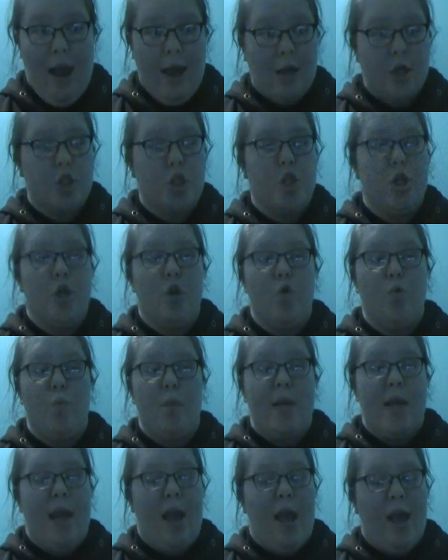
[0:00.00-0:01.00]

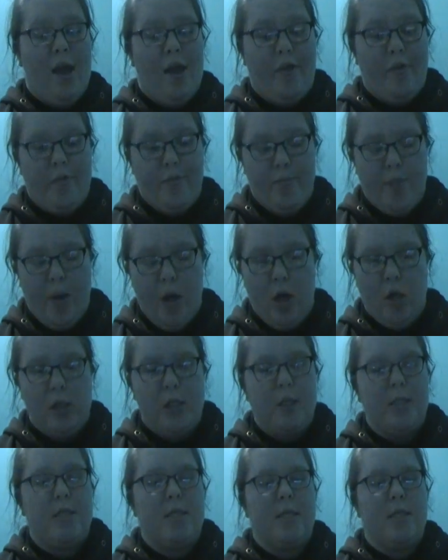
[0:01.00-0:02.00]
action, we have
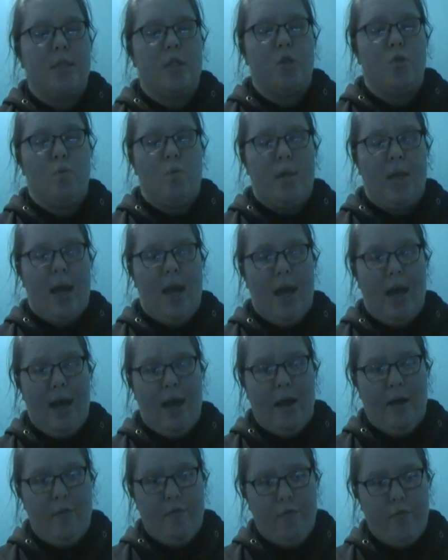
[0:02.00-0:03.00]
politics, we
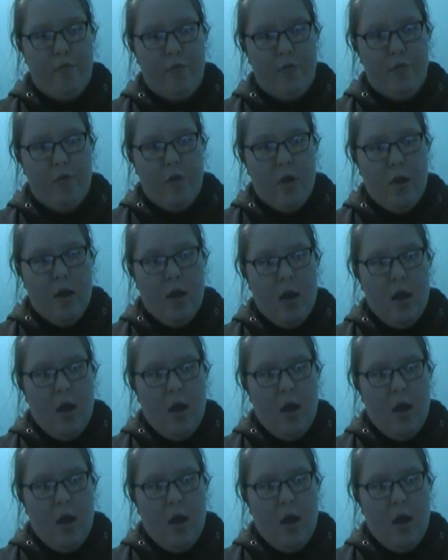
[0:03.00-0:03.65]
have